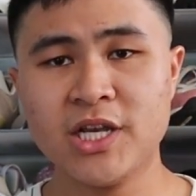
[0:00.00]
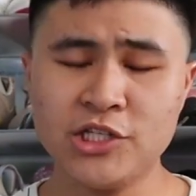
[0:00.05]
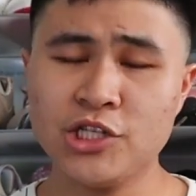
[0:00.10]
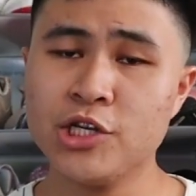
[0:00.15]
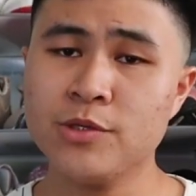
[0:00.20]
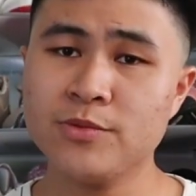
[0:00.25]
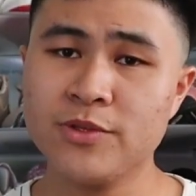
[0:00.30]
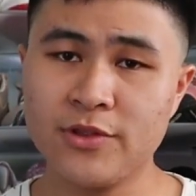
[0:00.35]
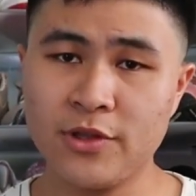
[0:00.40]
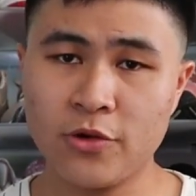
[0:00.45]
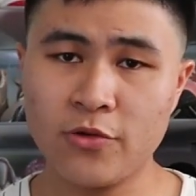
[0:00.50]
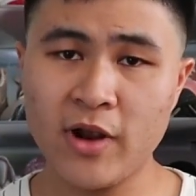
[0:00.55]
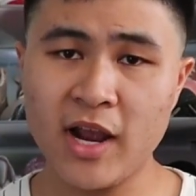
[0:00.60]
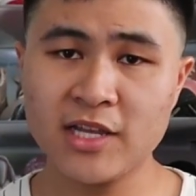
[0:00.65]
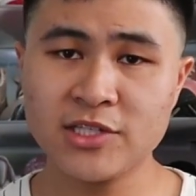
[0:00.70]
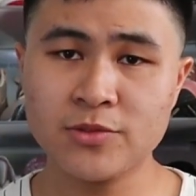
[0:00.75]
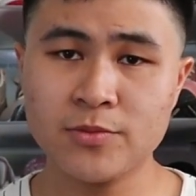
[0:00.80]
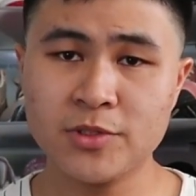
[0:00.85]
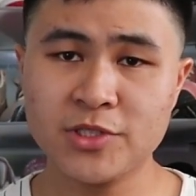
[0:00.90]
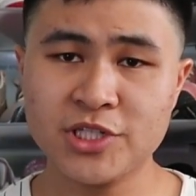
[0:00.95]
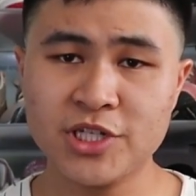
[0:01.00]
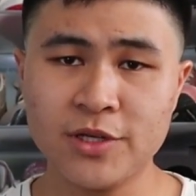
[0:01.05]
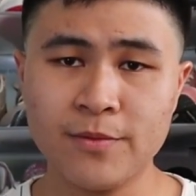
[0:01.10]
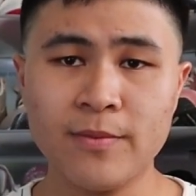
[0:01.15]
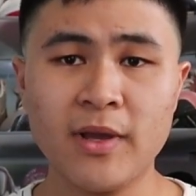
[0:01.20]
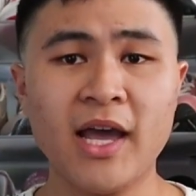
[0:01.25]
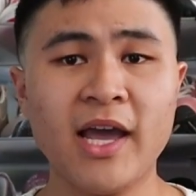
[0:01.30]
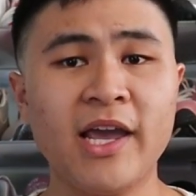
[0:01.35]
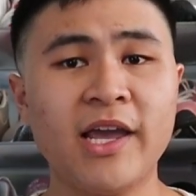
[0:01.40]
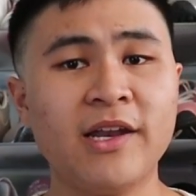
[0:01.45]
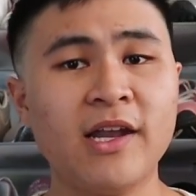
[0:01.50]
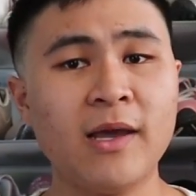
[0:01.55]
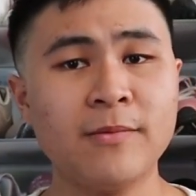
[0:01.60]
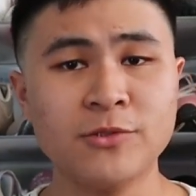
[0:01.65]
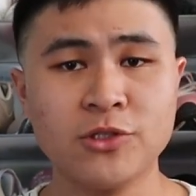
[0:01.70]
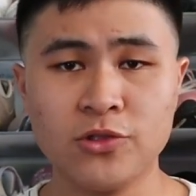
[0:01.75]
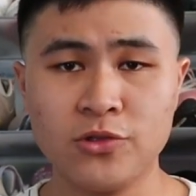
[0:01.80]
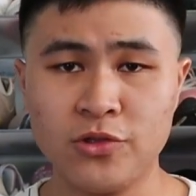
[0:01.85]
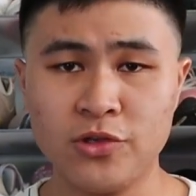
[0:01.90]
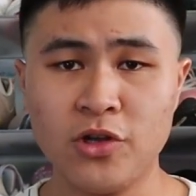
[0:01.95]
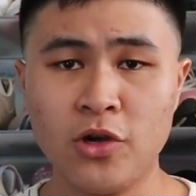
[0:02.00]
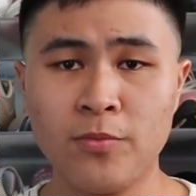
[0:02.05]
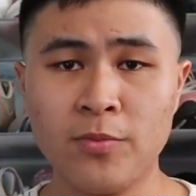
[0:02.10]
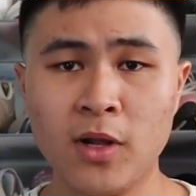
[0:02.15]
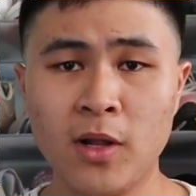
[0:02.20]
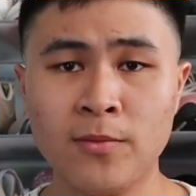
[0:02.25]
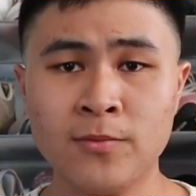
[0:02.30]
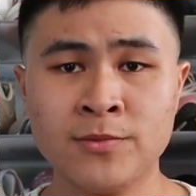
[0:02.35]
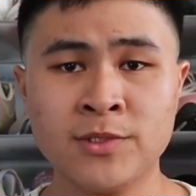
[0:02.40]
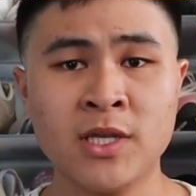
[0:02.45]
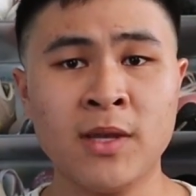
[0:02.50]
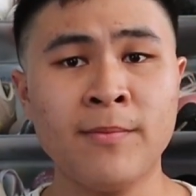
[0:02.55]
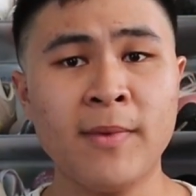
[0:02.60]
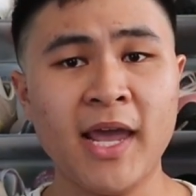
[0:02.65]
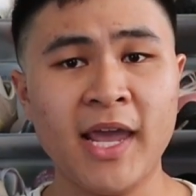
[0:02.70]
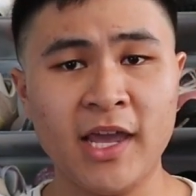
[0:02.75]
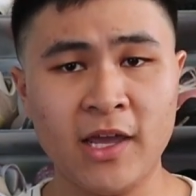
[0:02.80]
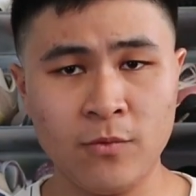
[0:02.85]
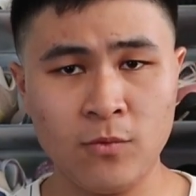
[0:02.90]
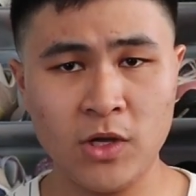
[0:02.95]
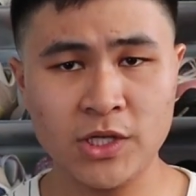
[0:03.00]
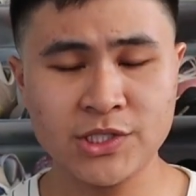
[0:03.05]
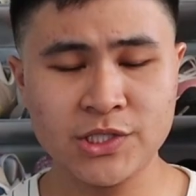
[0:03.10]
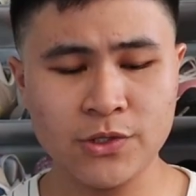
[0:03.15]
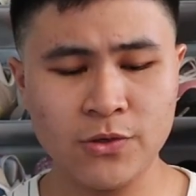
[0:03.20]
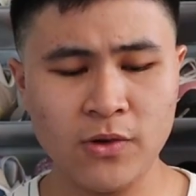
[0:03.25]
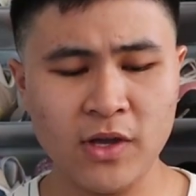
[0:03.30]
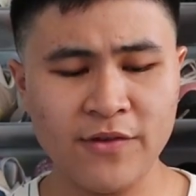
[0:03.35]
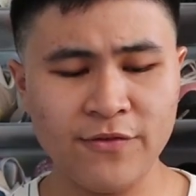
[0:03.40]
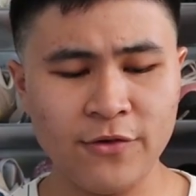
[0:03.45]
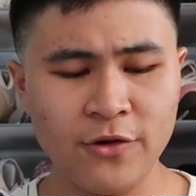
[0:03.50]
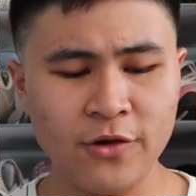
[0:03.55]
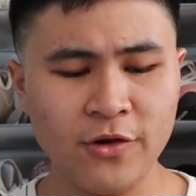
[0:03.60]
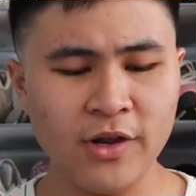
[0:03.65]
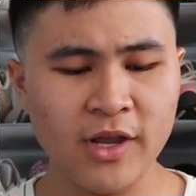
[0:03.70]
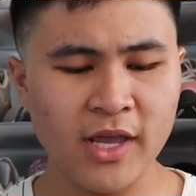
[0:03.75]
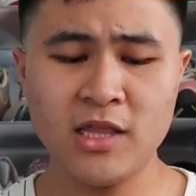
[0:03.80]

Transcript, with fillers: In terms of the craftsmanship, I had absolutely absolutely no problems on my end whatsoever,